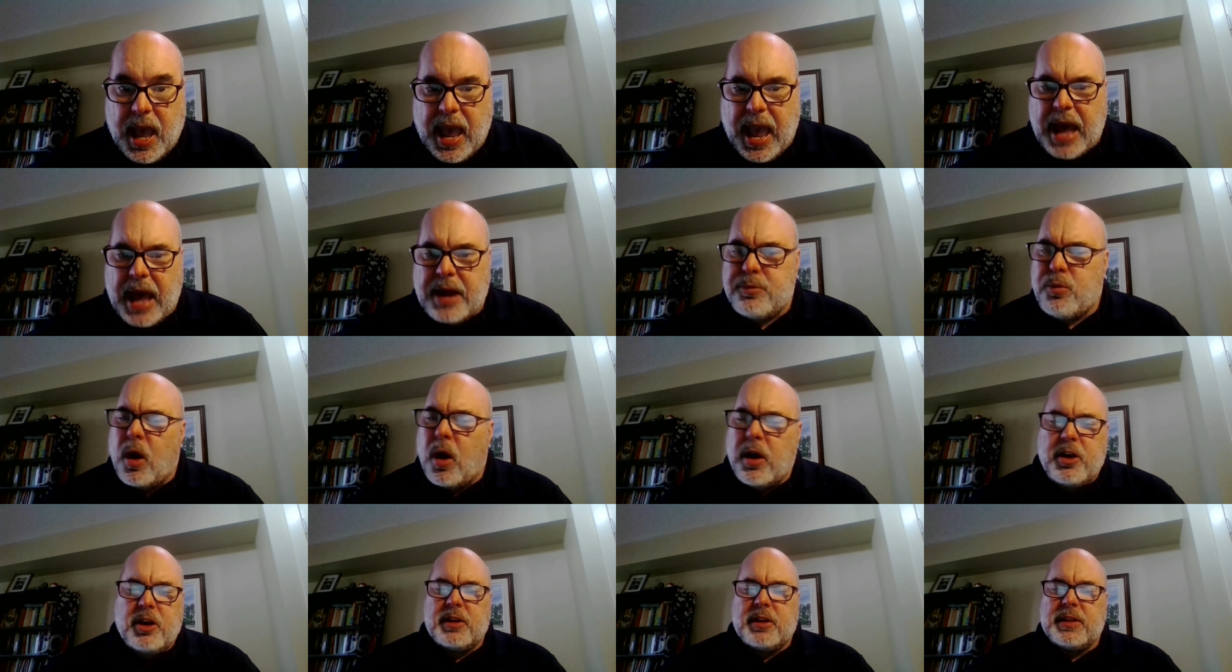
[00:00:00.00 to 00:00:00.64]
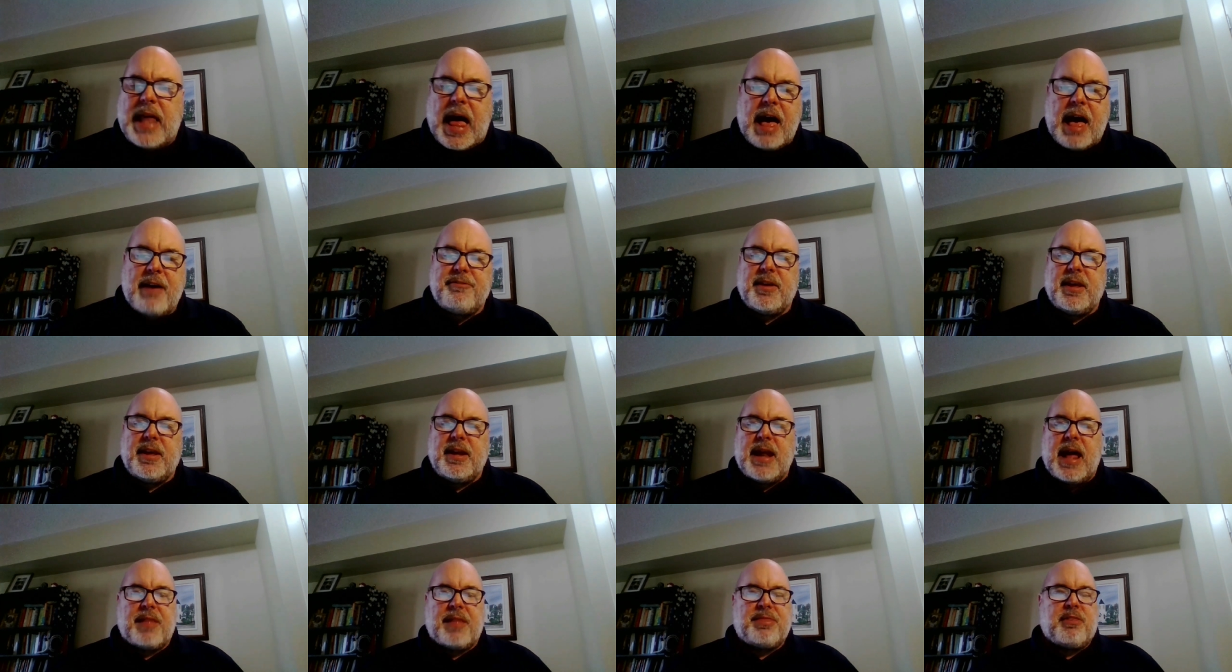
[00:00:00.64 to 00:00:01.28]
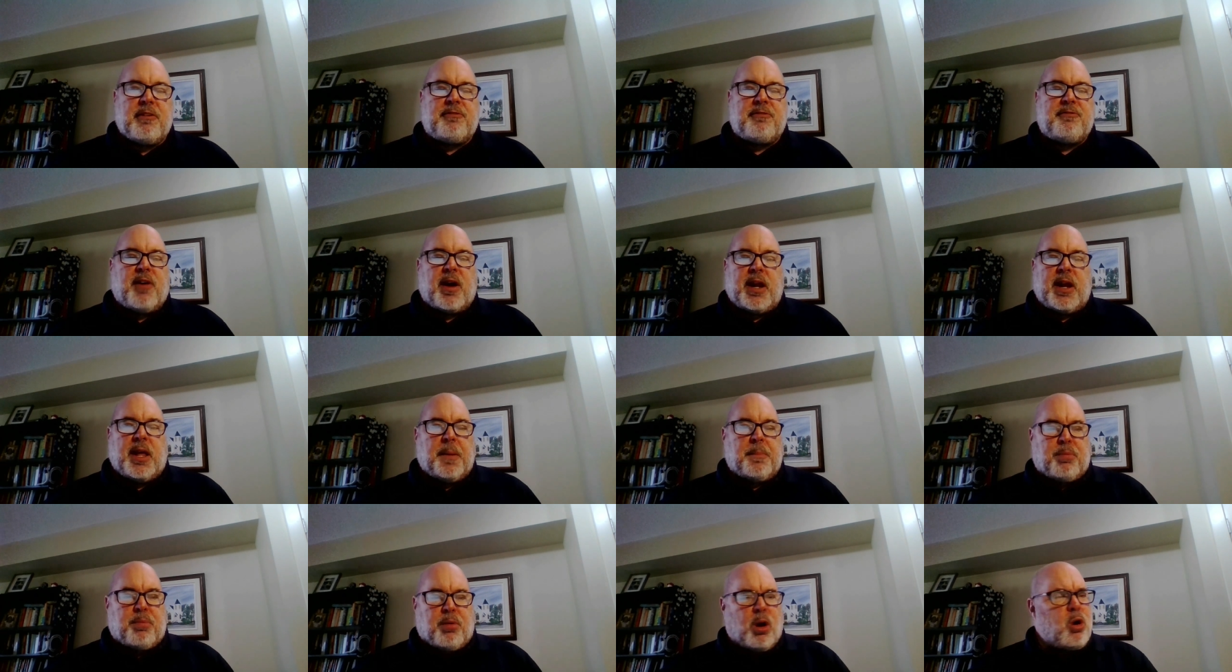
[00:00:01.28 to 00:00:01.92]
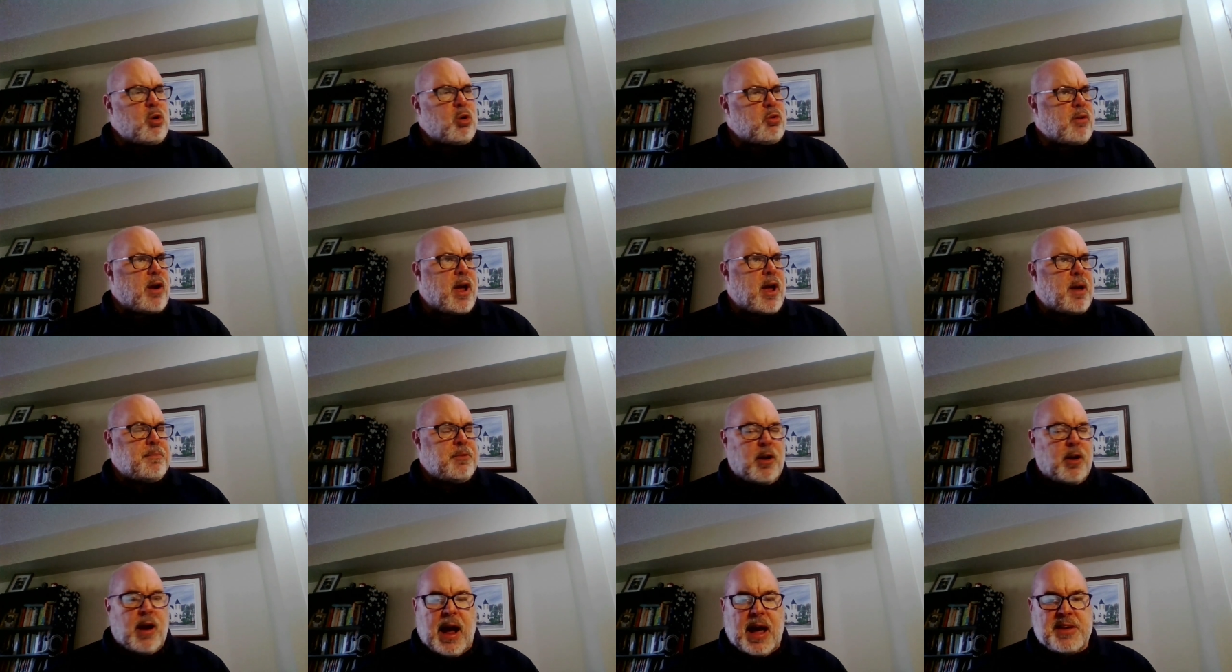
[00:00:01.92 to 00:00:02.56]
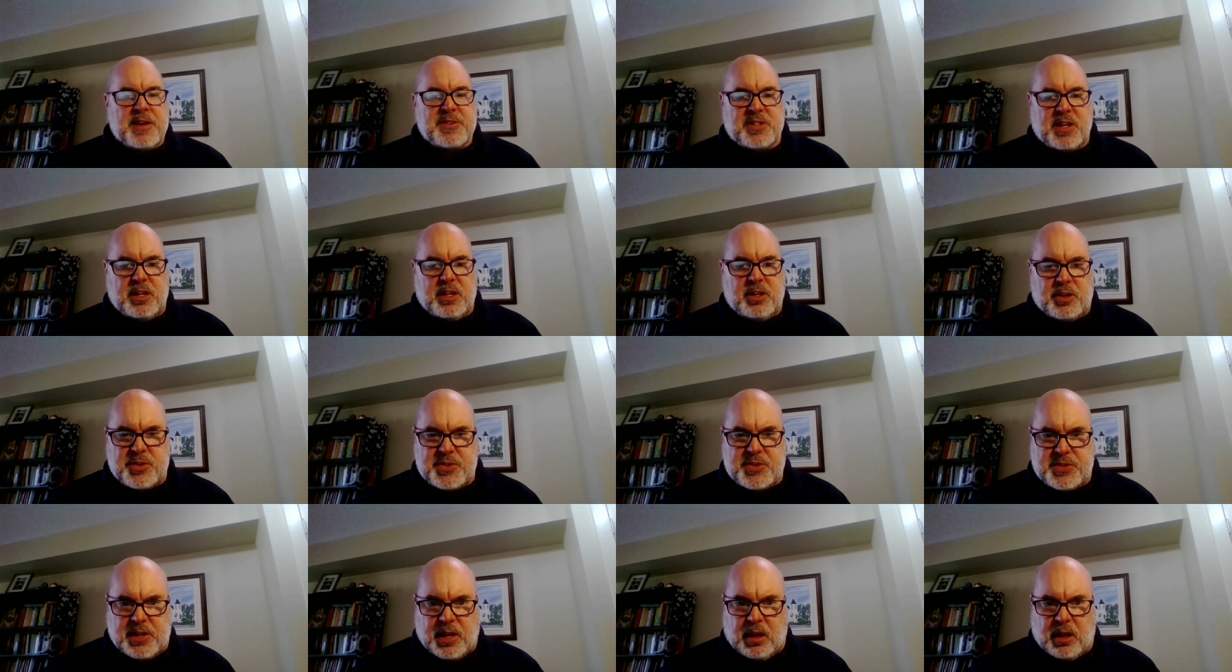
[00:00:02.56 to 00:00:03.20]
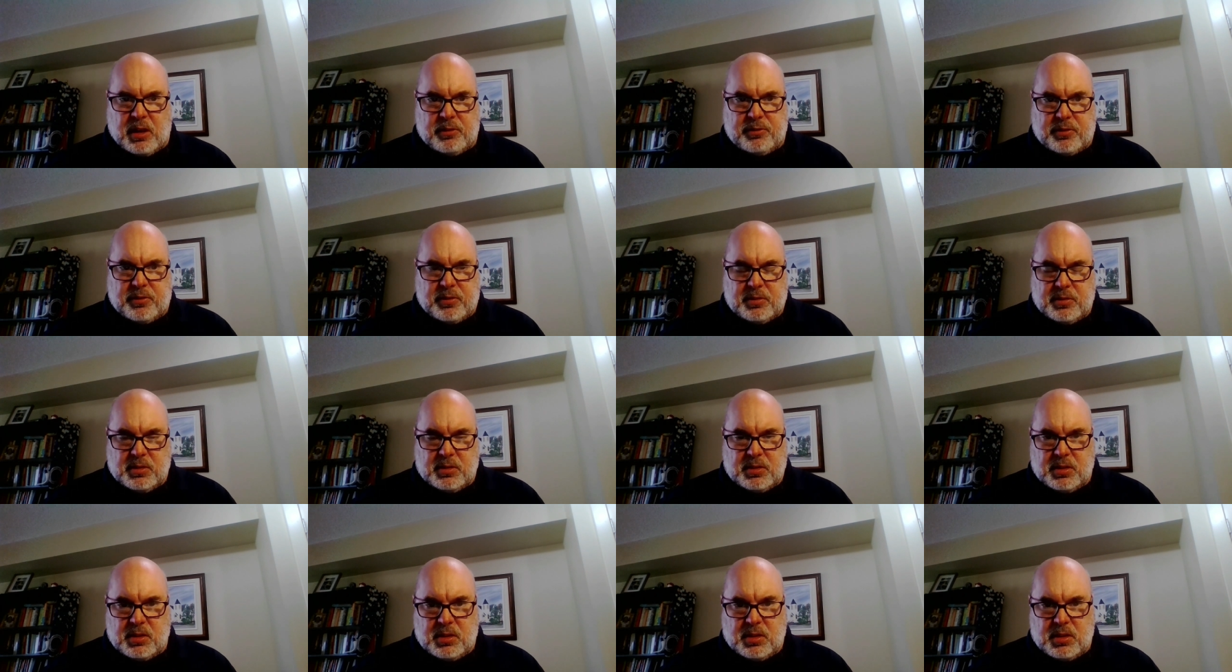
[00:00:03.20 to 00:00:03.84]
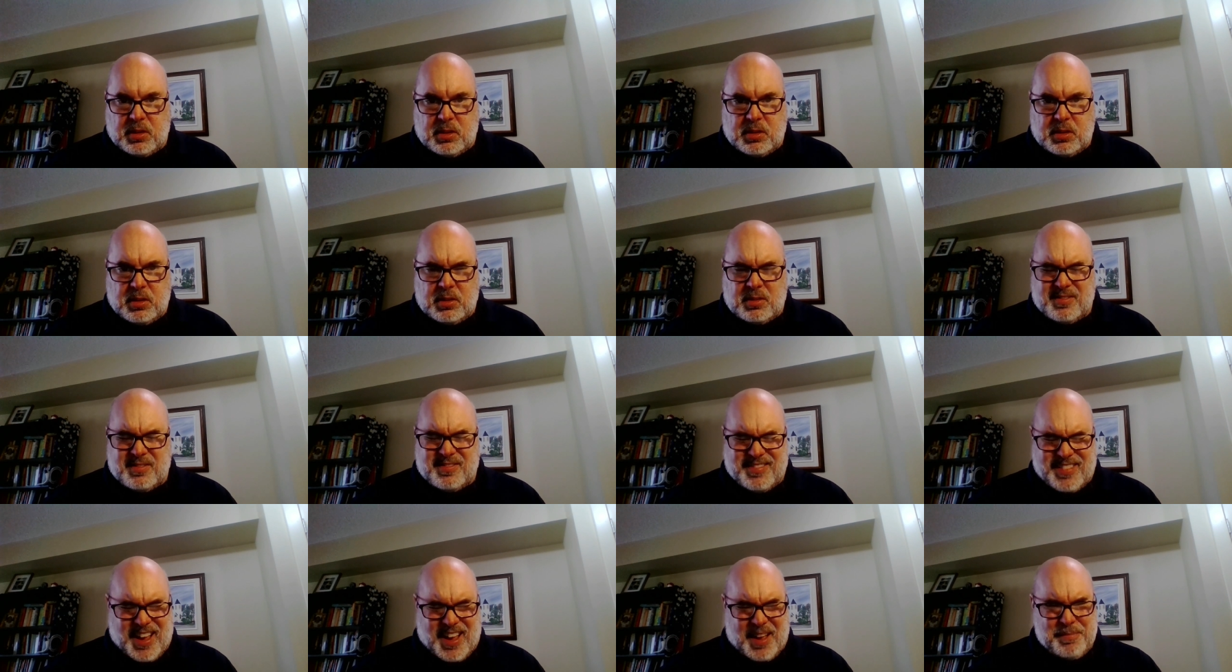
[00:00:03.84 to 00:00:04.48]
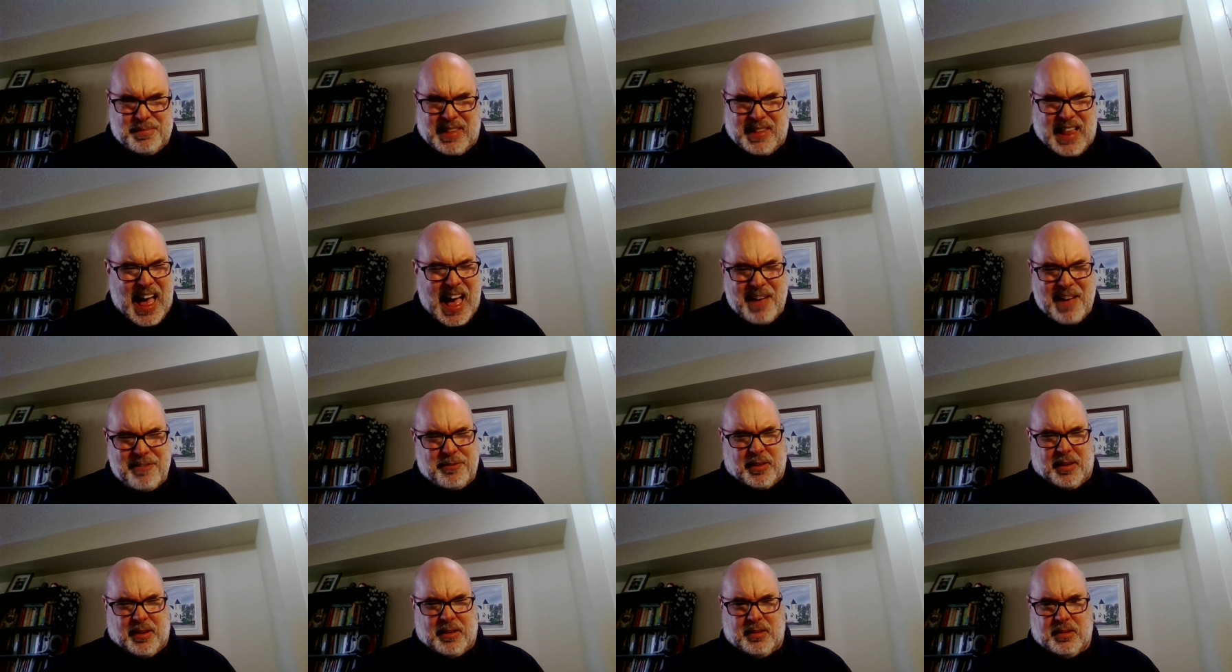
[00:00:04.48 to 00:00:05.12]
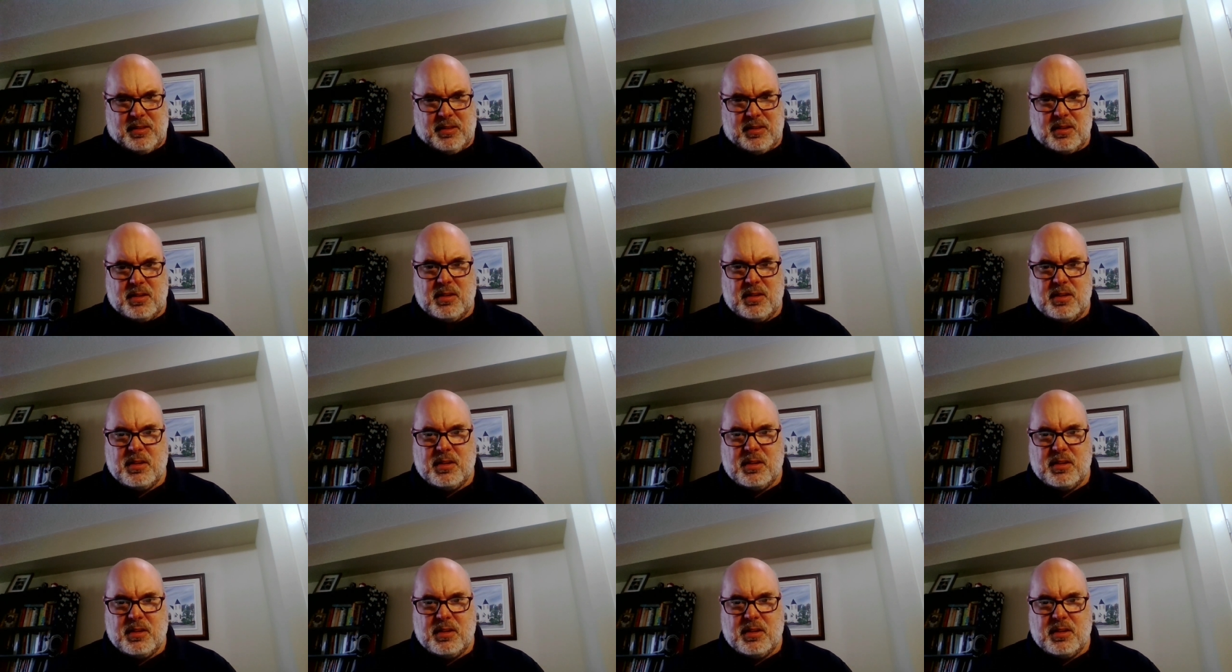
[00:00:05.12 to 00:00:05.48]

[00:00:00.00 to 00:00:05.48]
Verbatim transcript: And while you're laughing at the funny program, you're asking yourself, I'm laughing,